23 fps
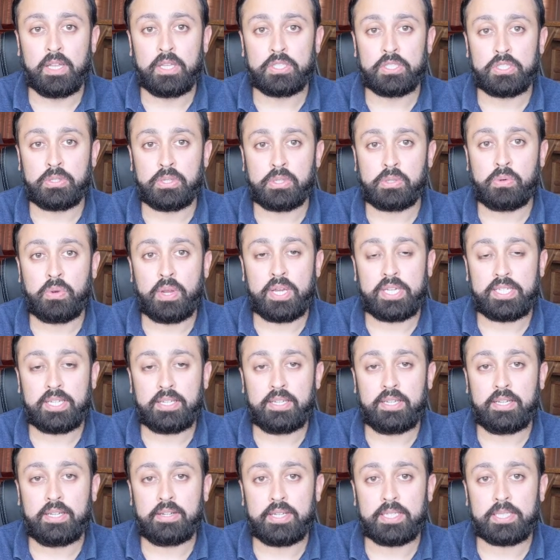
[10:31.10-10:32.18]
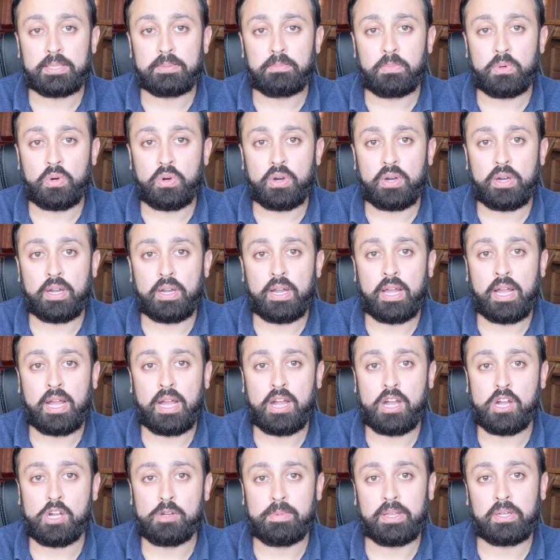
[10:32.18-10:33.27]
So the question here is more,
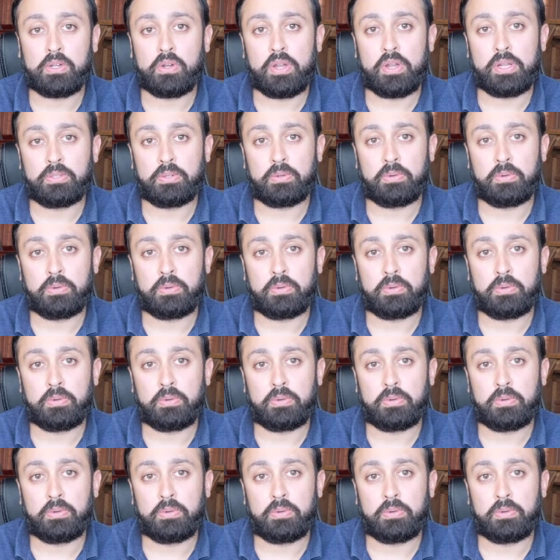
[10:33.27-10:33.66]
how am I going